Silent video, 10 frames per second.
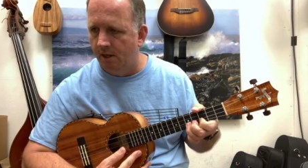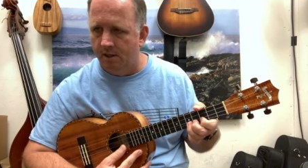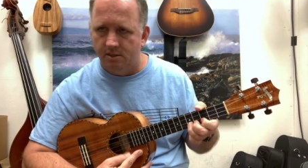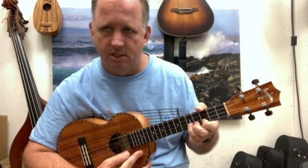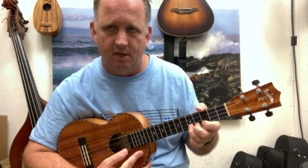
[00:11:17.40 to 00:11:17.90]

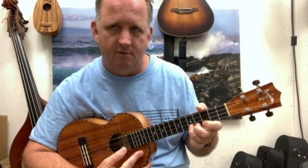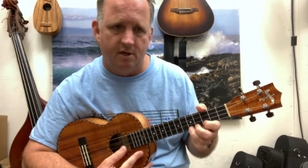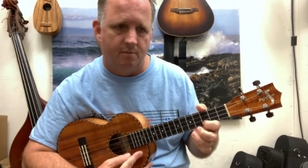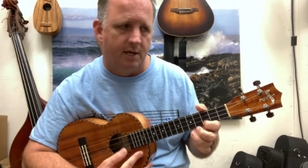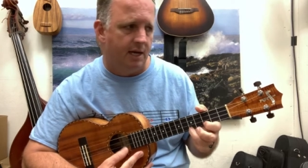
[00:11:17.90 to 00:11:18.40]
See, even
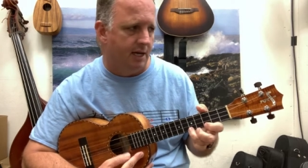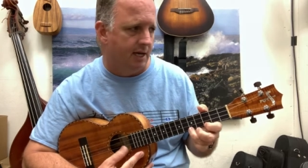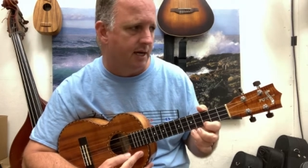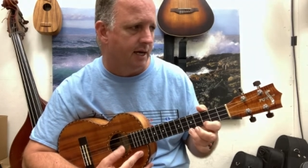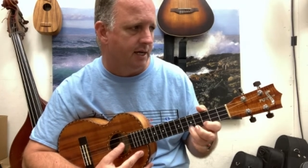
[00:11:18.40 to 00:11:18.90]
in my
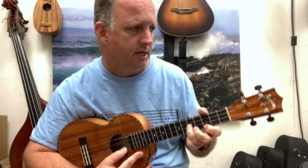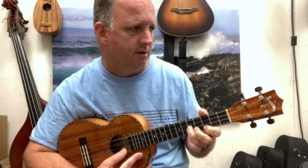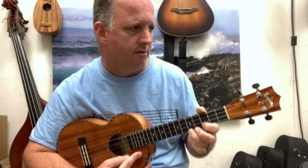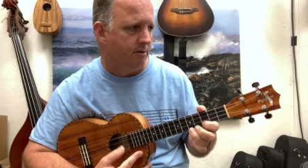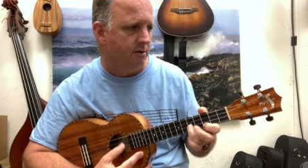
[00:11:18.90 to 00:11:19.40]
head, I
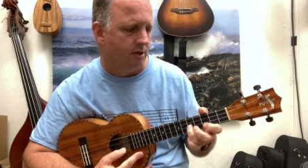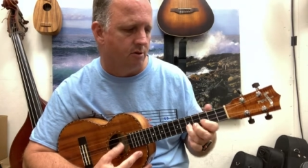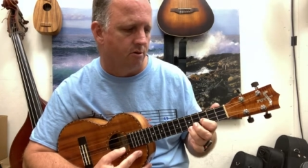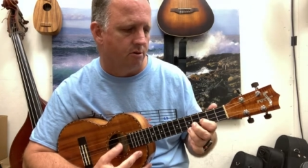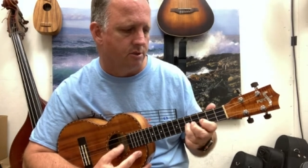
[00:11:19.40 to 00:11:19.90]
hear the
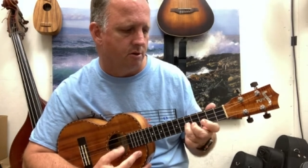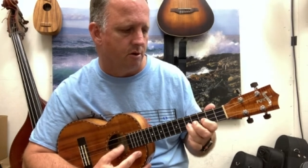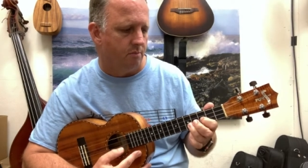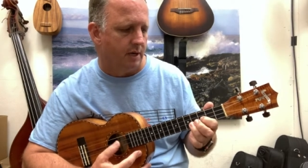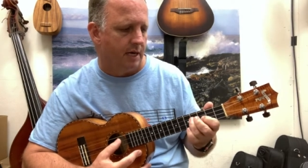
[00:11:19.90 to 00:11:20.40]
chords
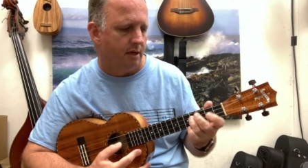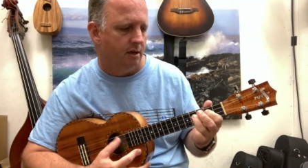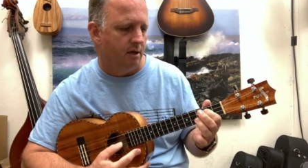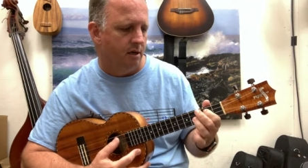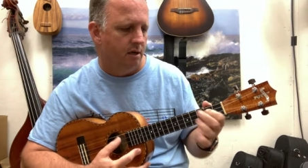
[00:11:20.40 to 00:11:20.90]
going by.
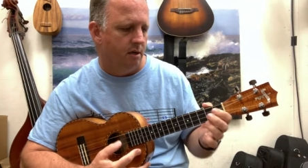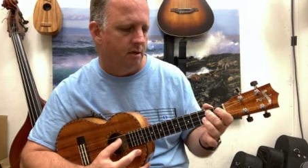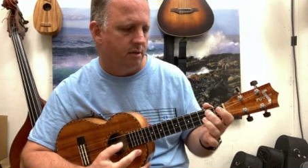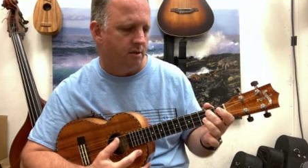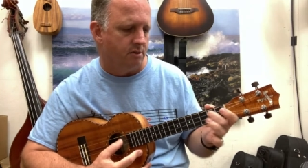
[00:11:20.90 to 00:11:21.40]

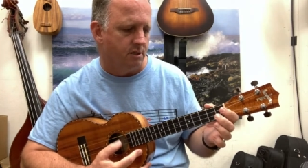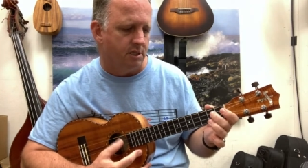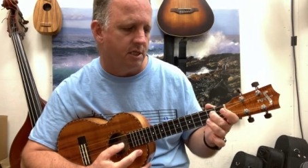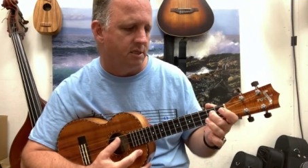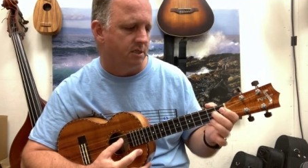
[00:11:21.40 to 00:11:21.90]
There's a
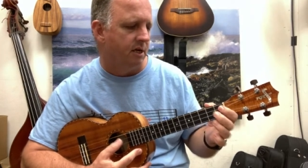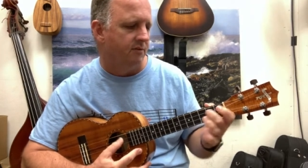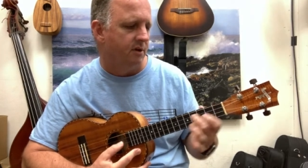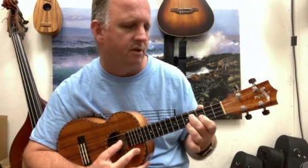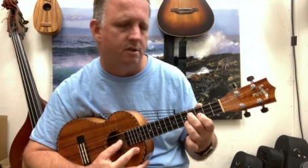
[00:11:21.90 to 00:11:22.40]

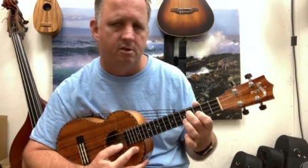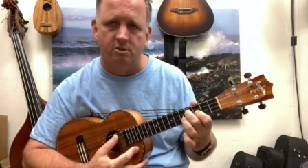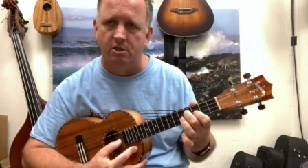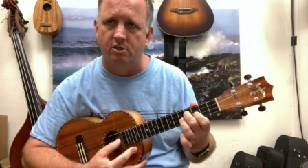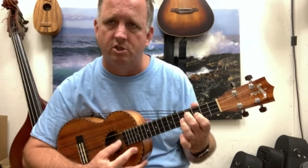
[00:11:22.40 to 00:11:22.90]
D7,
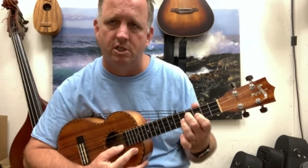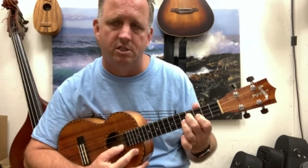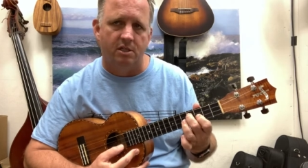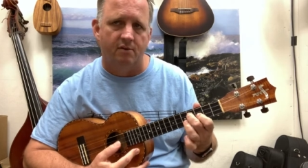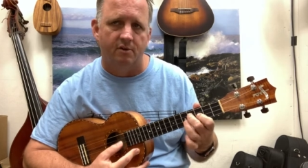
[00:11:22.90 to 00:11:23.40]
there's a
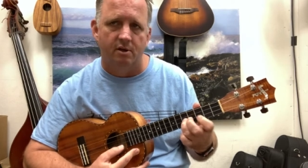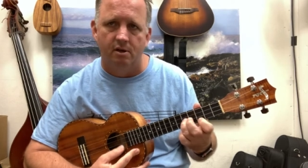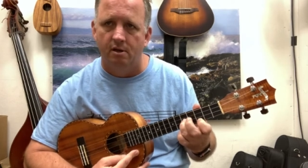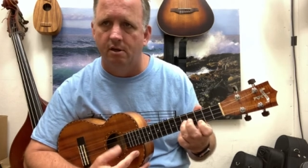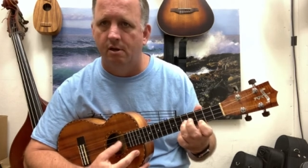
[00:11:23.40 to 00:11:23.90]
G7,
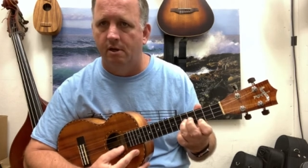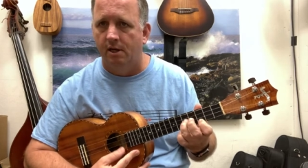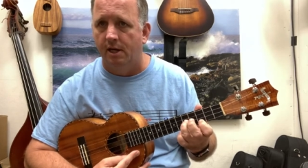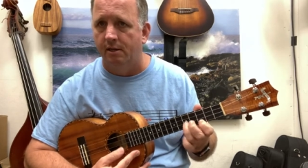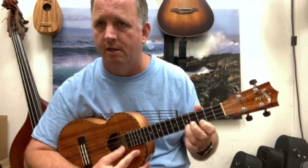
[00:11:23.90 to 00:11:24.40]

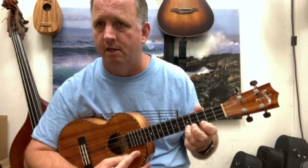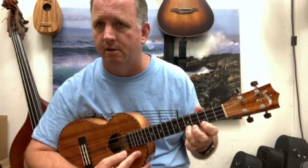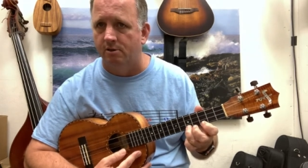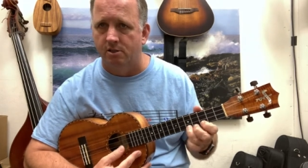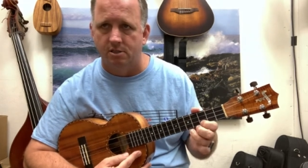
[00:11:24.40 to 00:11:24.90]
and
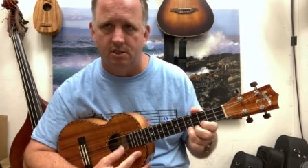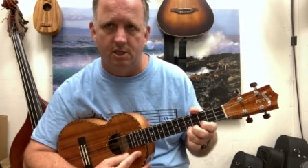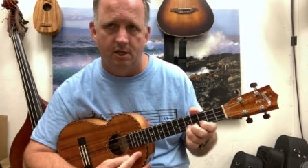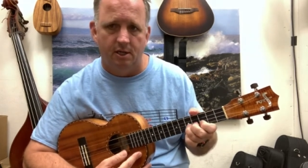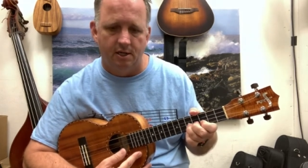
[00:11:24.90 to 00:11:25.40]
there's the C.
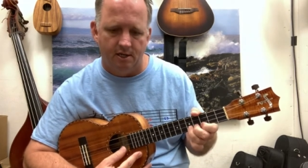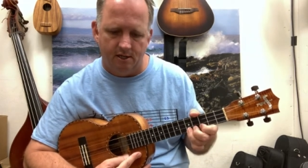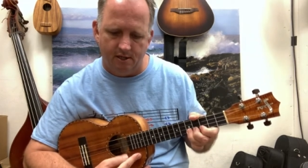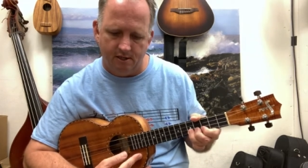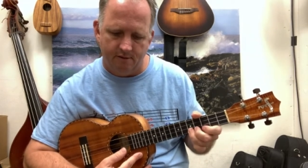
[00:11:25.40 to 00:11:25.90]

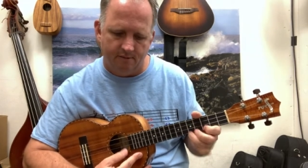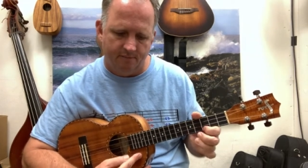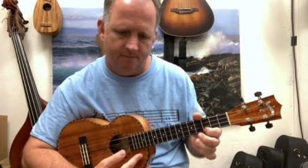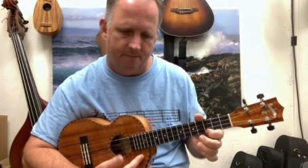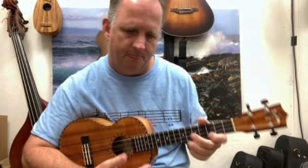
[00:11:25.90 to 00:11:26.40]

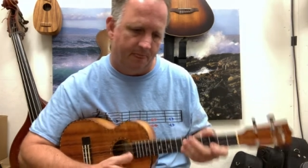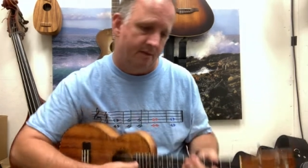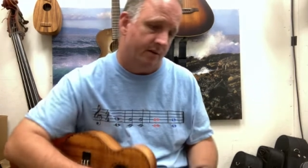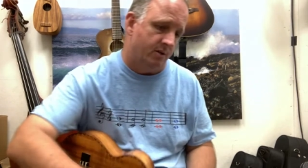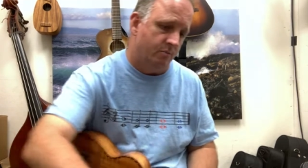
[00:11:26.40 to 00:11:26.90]
I
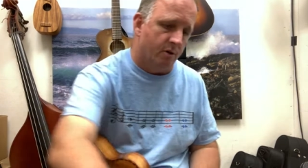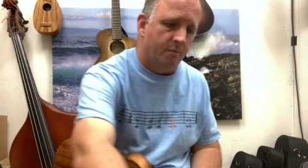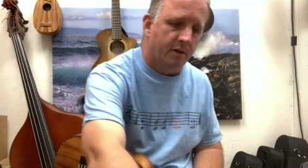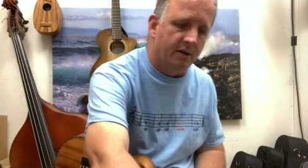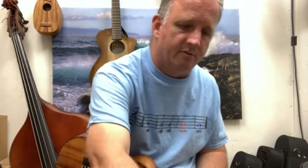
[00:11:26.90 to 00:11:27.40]
should probably
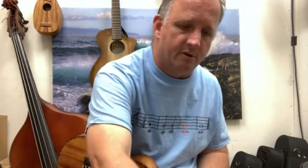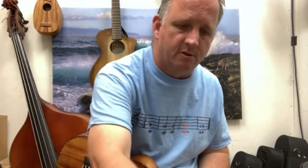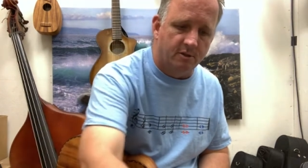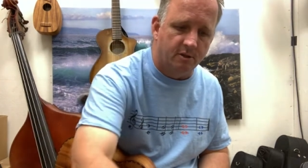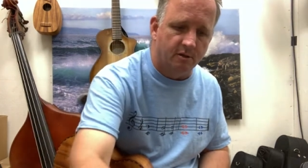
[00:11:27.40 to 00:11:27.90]
play it for you
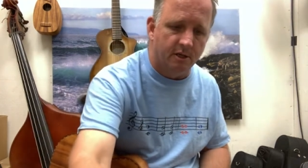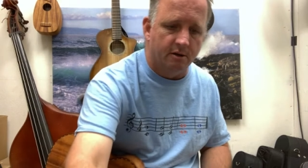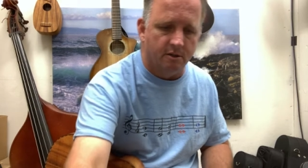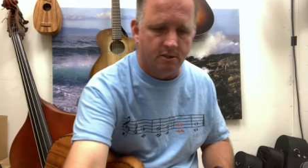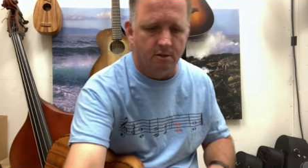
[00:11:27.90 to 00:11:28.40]
so you can
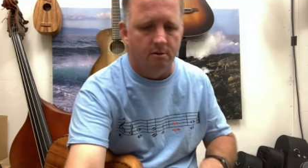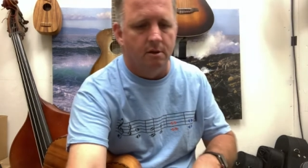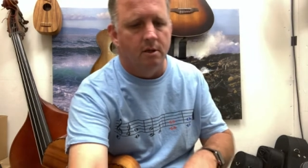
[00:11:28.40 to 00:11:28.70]
hear it too.